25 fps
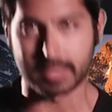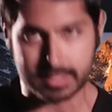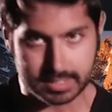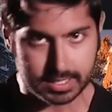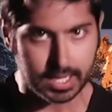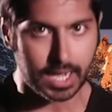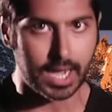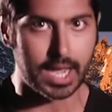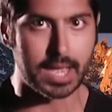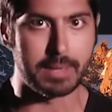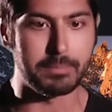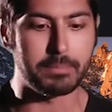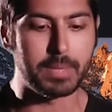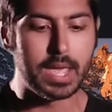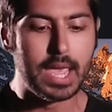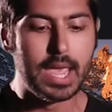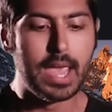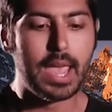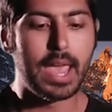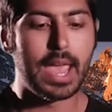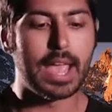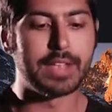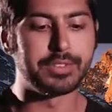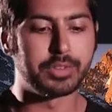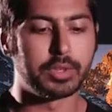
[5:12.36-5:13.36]
the time.
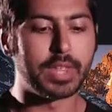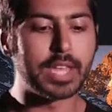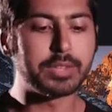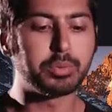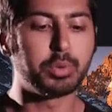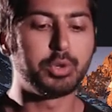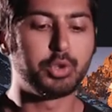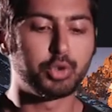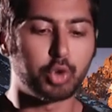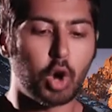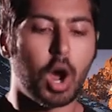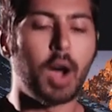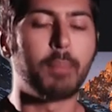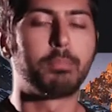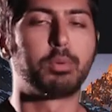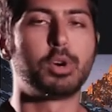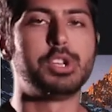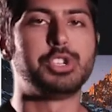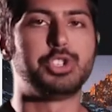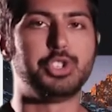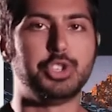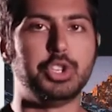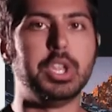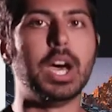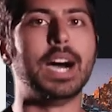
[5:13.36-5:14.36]
And so that's what
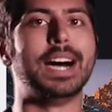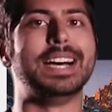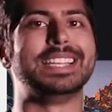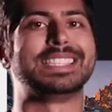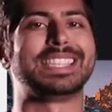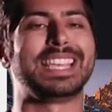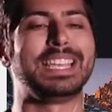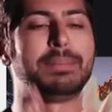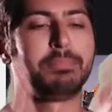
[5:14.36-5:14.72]
Drawbridge does.